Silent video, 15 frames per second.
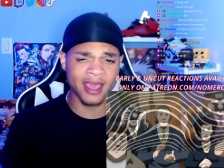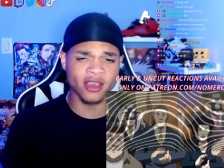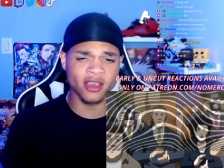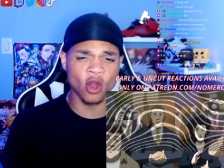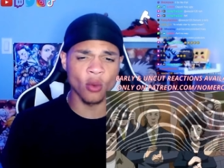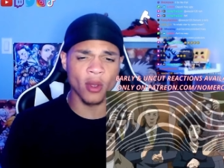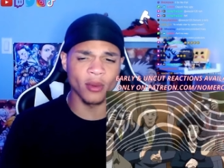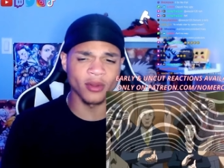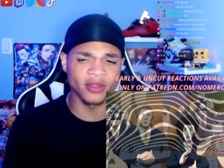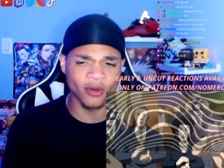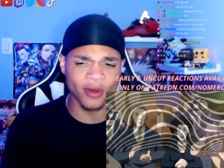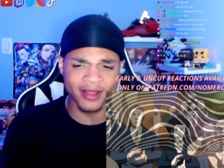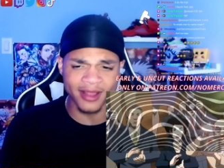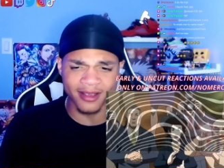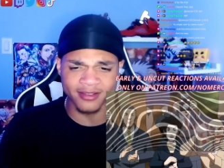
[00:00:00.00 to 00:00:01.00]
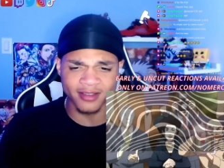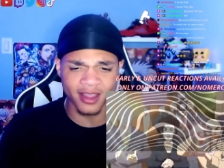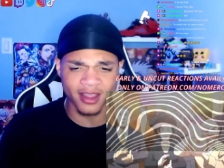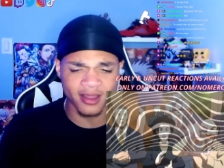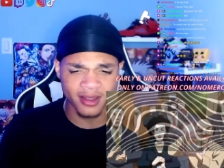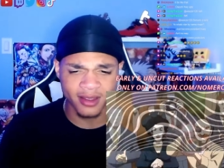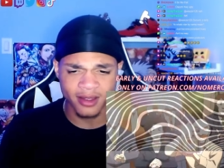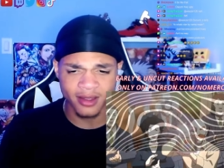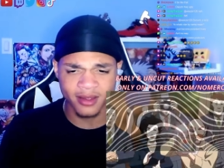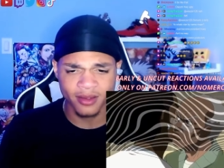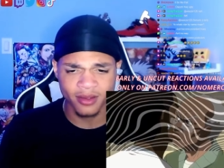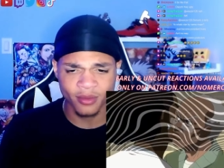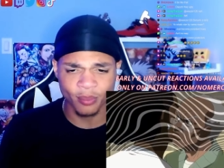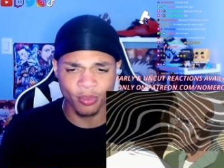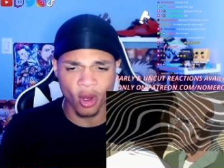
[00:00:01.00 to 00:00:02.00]
yo, wait, what did Granddad say?
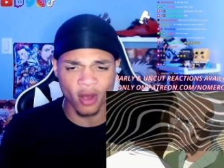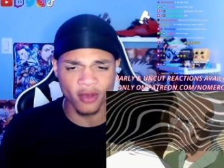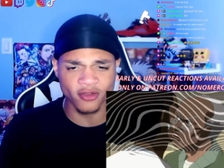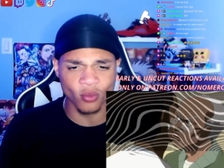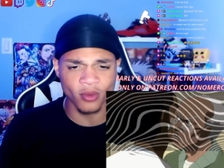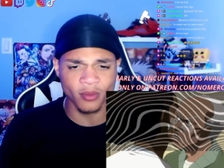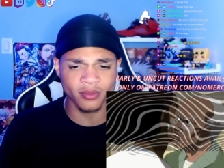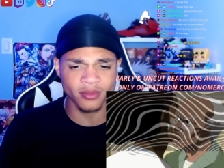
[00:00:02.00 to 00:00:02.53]
Pause on what...